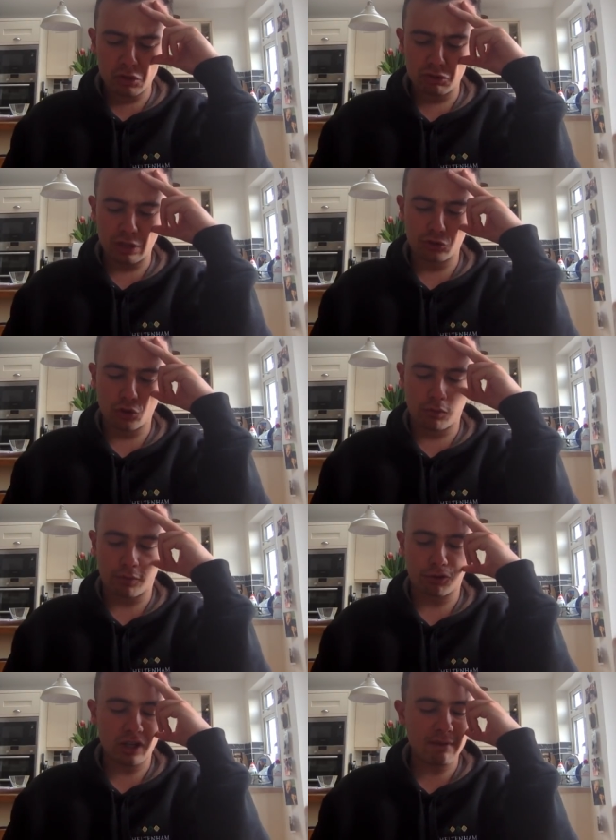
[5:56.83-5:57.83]
sends over
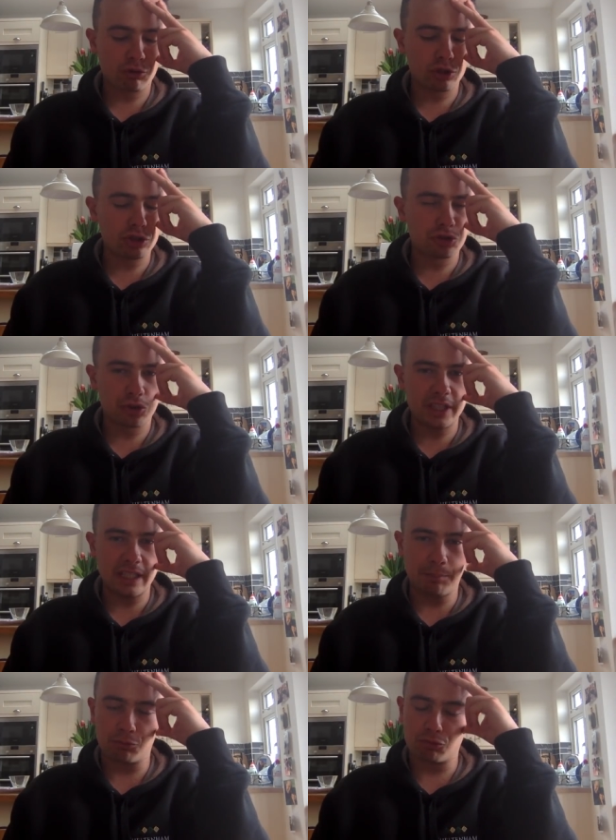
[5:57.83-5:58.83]
Forever in
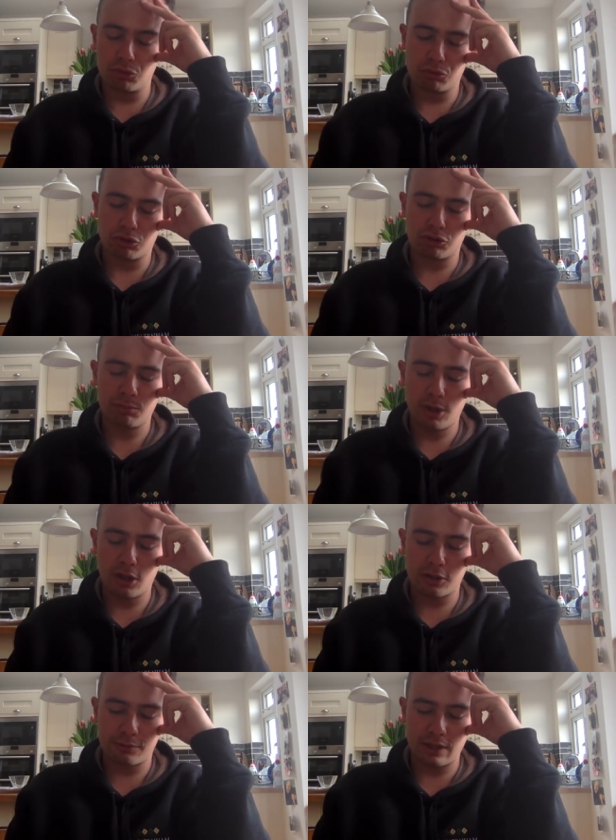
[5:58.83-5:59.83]
Dreams, who was a
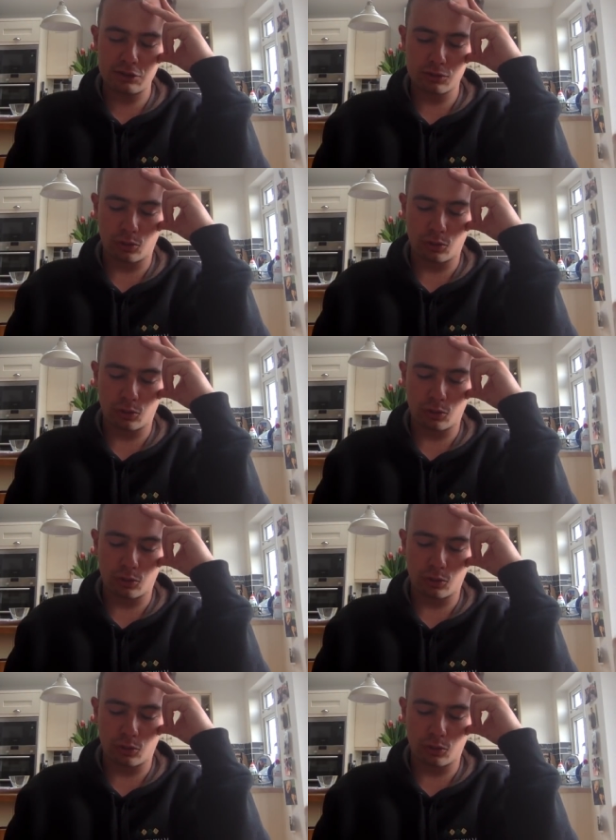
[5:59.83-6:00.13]
smart French